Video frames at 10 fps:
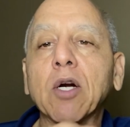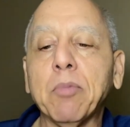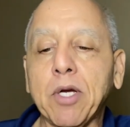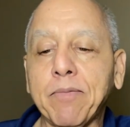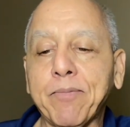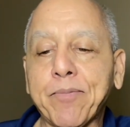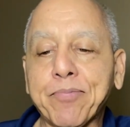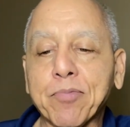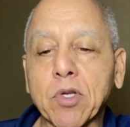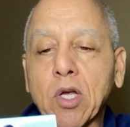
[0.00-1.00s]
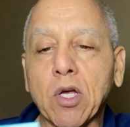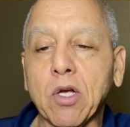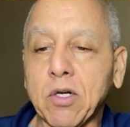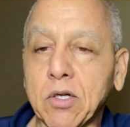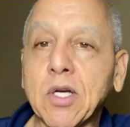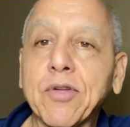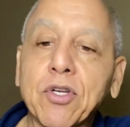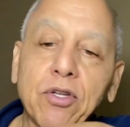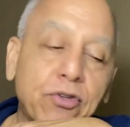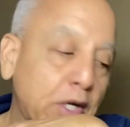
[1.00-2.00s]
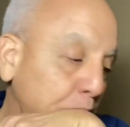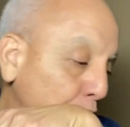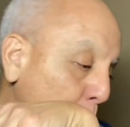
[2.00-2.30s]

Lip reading: man. That's a good setup. So